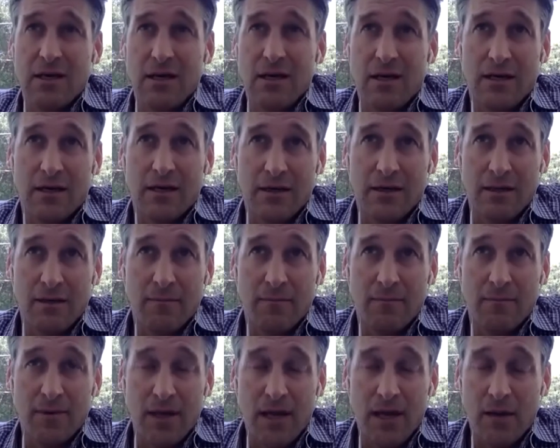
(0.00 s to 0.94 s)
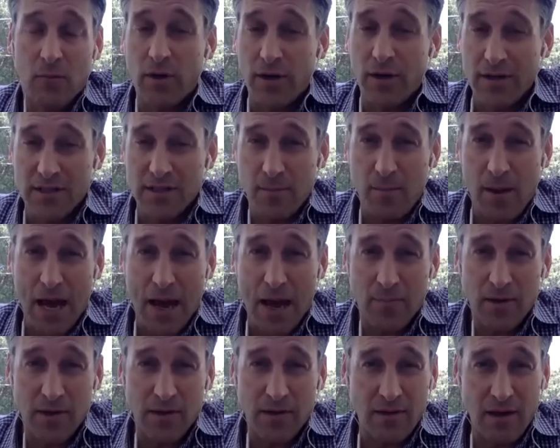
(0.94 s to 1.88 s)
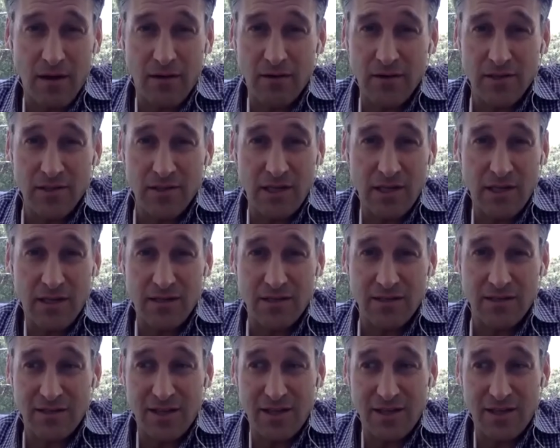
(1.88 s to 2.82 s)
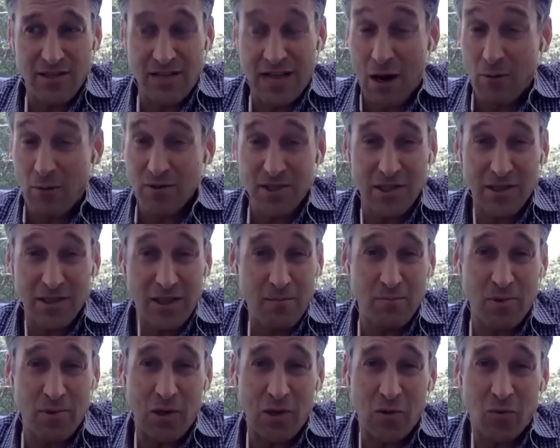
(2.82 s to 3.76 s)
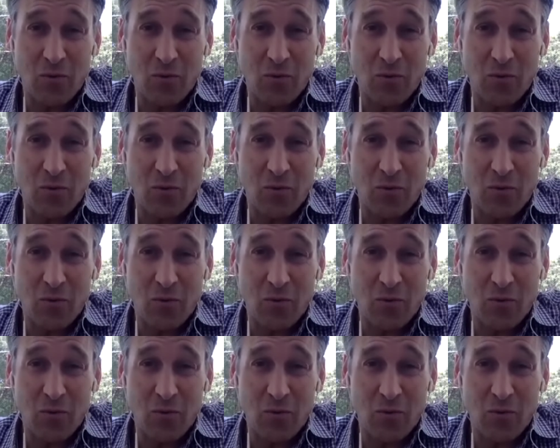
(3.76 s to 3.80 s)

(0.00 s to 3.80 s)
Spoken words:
And what ends up happening there is now it's in limbo.